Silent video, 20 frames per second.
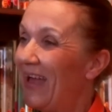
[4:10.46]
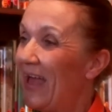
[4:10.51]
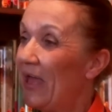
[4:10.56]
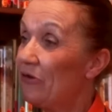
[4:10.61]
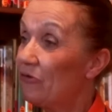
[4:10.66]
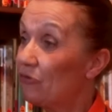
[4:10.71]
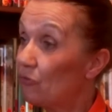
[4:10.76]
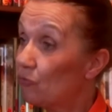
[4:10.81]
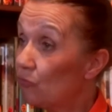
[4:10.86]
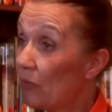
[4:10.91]

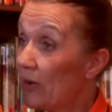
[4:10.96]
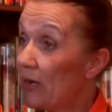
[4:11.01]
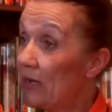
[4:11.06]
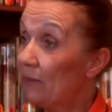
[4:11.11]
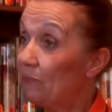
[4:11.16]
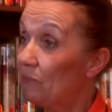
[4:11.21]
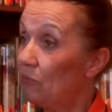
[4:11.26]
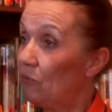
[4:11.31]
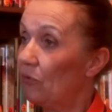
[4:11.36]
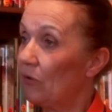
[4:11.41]
and to read
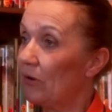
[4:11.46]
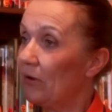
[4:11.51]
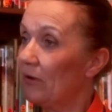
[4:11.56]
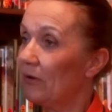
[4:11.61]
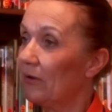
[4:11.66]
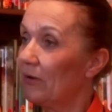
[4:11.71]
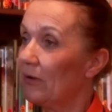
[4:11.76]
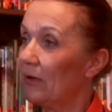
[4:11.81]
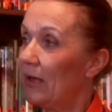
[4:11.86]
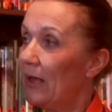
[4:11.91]
a book
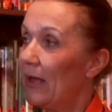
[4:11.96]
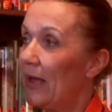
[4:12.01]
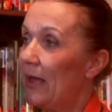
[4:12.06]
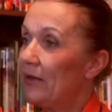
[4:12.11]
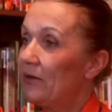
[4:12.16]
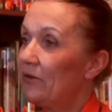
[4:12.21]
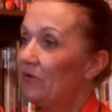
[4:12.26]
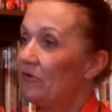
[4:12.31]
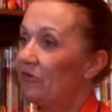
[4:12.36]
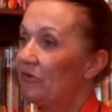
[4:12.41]

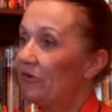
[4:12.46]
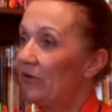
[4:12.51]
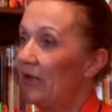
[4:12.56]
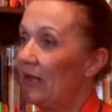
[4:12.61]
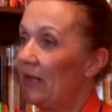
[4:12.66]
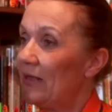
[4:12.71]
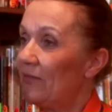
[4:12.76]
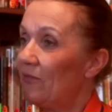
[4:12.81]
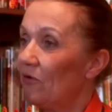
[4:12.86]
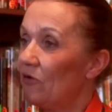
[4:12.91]
and to
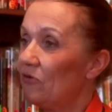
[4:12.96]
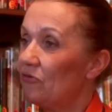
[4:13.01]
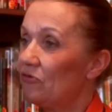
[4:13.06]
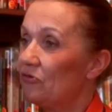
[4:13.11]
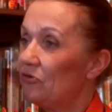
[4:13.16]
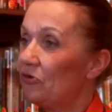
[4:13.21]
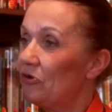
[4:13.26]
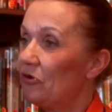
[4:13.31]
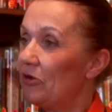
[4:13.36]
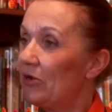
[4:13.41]
share those
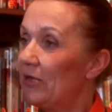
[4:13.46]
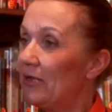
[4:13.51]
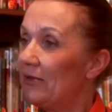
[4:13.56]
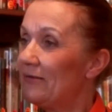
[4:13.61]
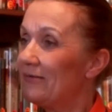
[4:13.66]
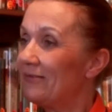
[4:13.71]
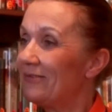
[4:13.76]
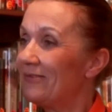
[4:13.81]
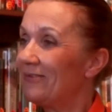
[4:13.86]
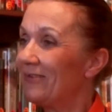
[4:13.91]

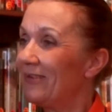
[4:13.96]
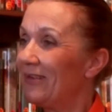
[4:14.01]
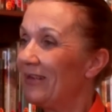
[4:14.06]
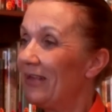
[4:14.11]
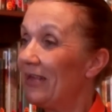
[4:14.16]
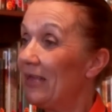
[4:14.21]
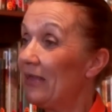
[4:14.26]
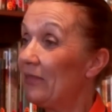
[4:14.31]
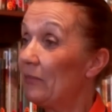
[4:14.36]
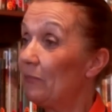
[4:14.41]
journeys
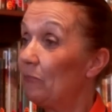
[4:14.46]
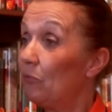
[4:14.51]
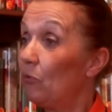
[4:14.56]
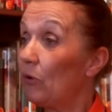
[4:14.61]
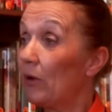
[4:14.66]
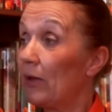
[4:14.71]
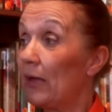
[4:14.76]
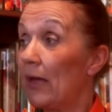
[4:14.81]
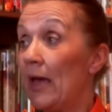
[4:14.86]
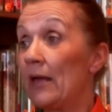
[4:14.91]
in the
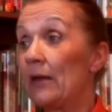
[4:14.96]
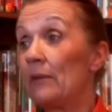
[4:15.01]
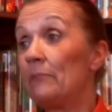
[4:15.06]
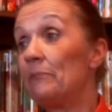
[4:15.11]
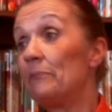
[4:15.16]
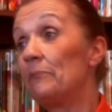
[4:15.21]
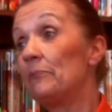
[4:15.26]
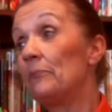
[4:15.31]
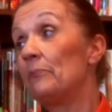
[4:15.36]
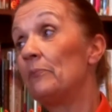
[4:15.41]
book and a,
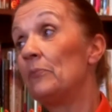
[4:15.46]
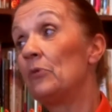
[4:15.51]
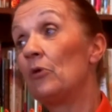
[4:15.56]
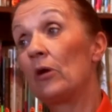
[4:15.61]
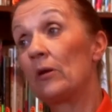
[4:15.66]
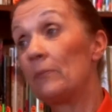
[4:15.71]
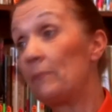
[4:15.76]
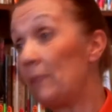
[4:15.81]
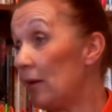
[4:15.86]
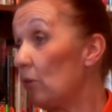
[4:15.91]

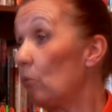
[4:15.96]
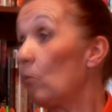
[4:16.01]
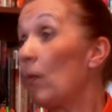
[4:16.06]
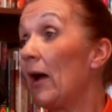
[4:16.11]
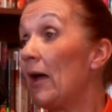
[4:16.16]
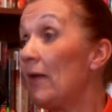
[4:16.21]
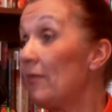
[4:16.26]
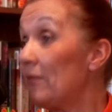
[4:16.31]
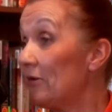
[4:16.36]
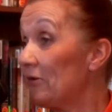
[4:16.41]
not a better
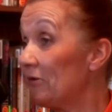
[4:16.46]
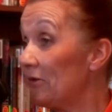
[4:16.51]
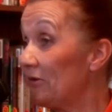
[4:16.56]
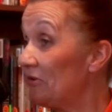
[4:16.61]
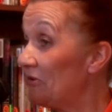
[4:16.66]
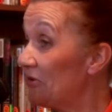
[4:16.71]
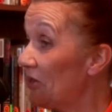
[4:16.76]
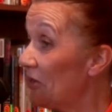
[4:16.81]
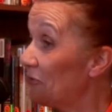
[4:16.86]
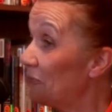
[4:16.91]
way than to
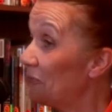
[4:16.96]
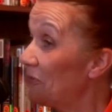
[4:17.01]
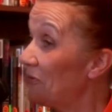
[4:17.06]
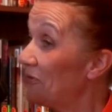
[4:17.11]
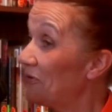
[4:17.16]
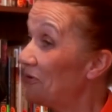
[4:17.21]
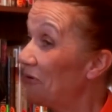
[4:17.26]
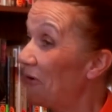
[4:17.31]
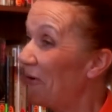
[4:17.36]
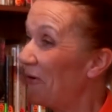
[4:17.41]
share it
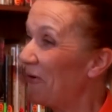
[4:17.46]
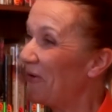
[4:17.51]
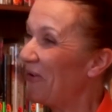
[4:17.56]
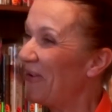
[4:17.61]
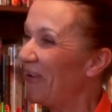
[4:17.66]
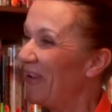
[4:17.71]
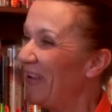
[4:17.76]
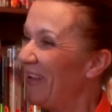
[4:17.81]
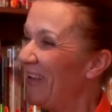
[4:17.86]
with a dog